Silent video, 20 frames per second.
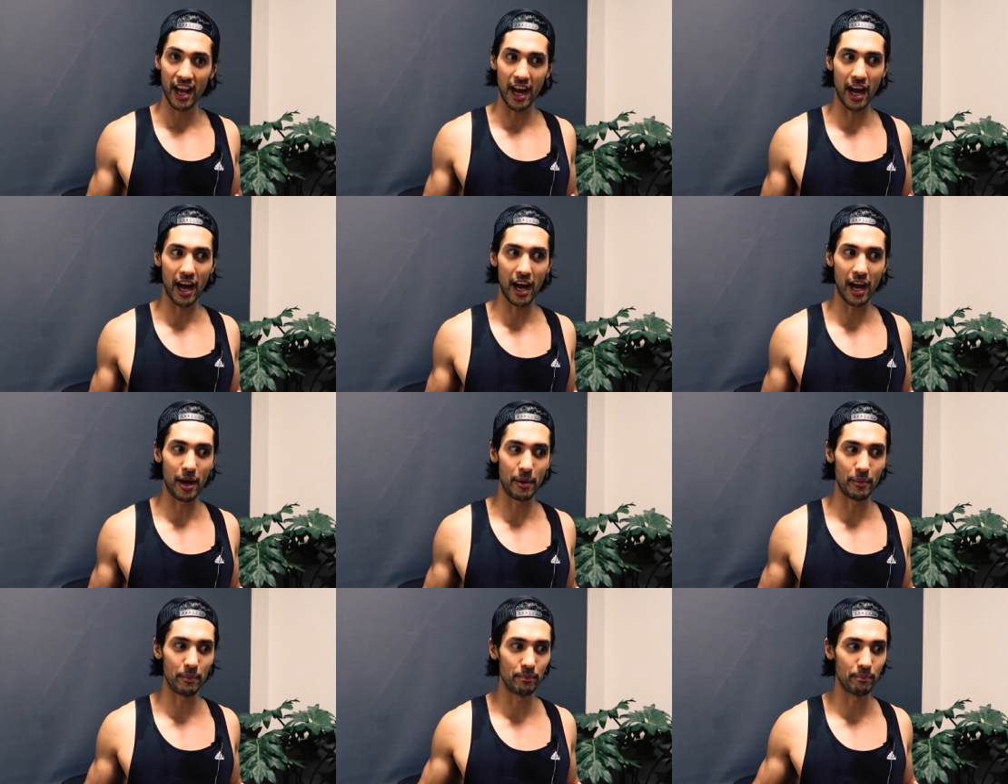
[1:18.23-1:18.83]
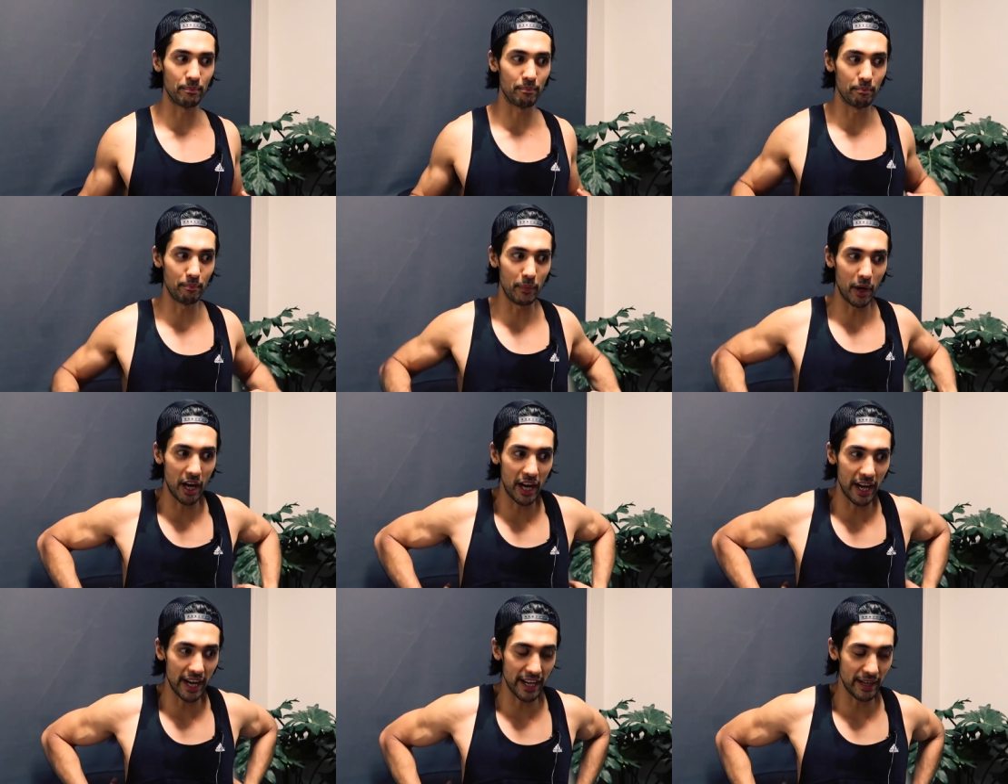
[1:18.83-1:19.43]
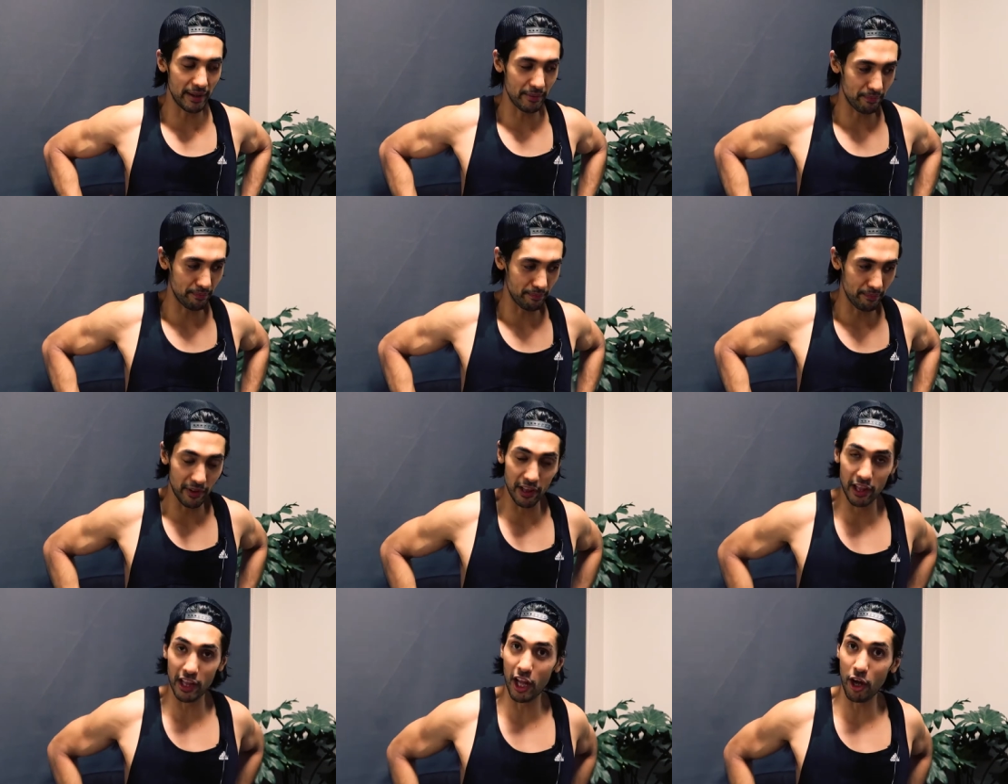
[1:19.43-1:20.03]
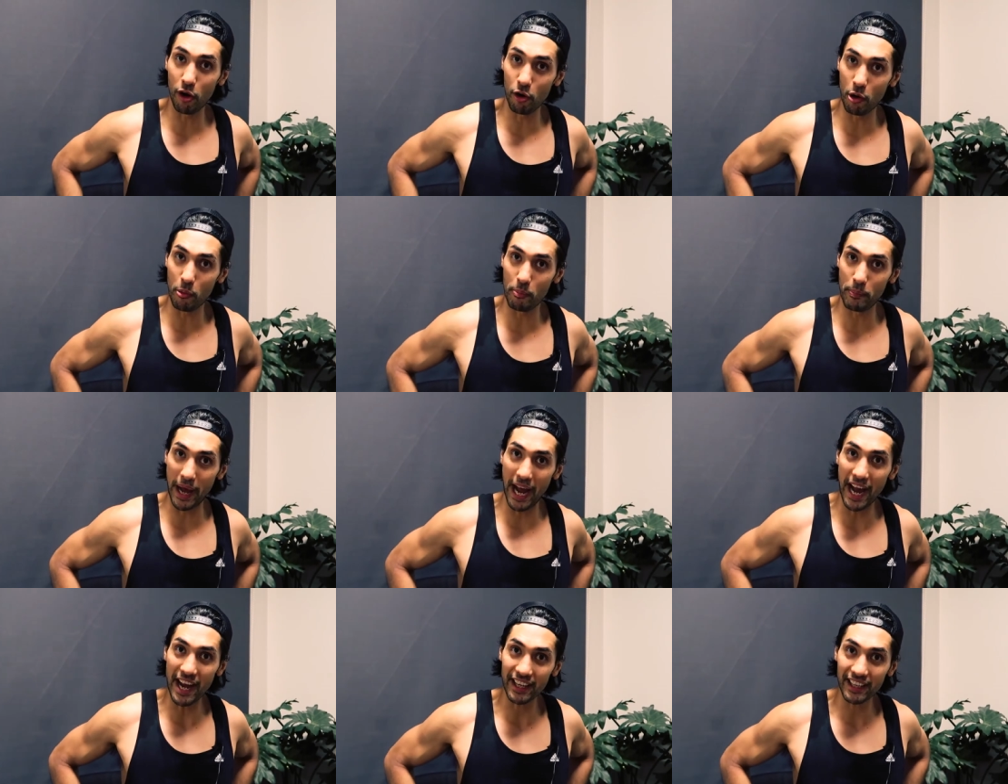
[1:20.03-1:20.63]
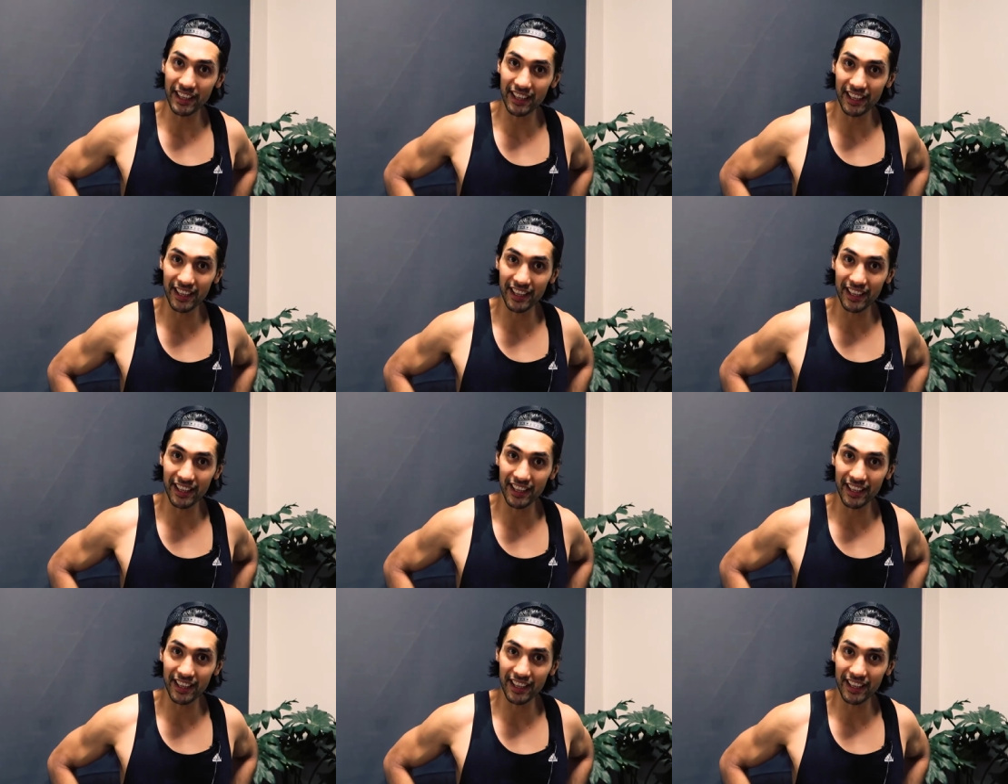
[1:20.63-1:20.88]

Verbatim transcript: um, my lower back,